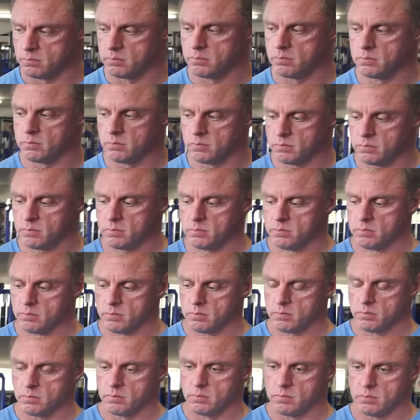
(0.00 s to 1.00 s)

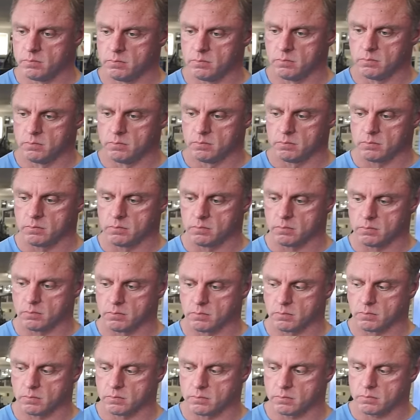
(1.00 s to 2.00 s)

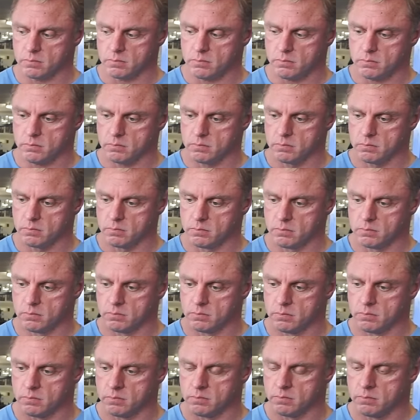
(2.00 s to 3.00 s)

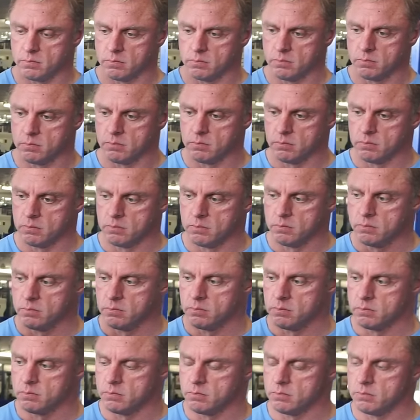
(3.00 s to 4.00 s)

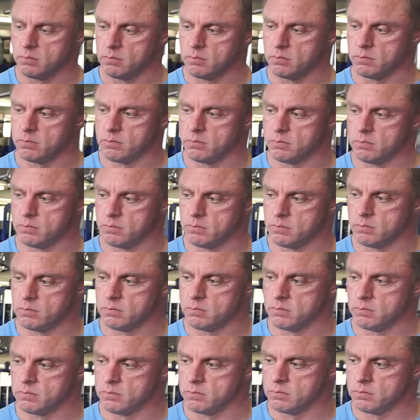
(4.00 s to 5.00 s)
The person shown says nothing.